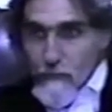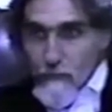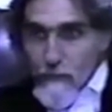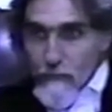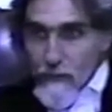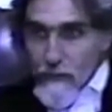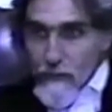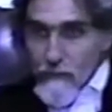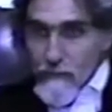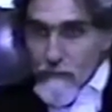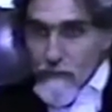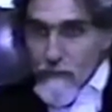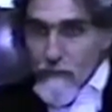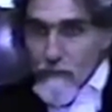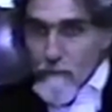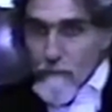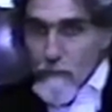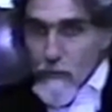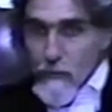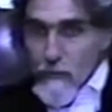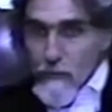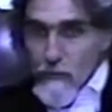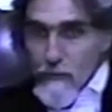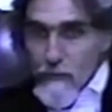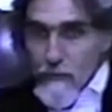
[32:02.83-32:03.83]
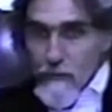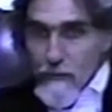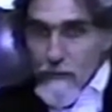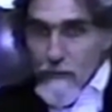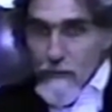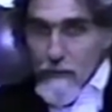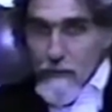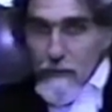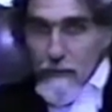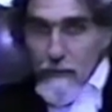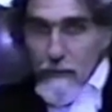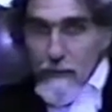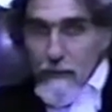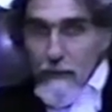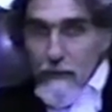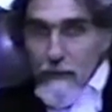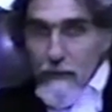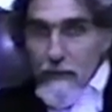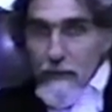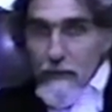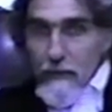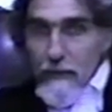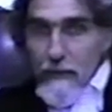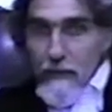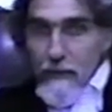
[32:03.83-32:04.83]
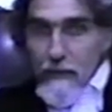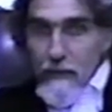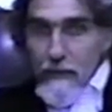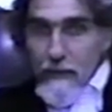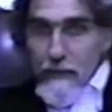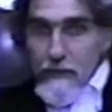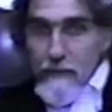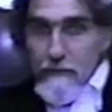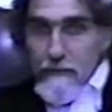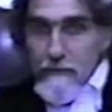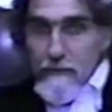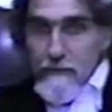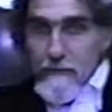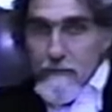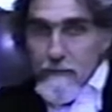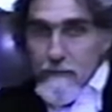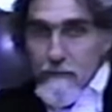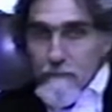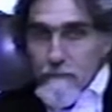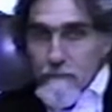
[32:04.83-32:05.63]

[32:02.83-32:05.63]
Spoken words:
do things on the board, and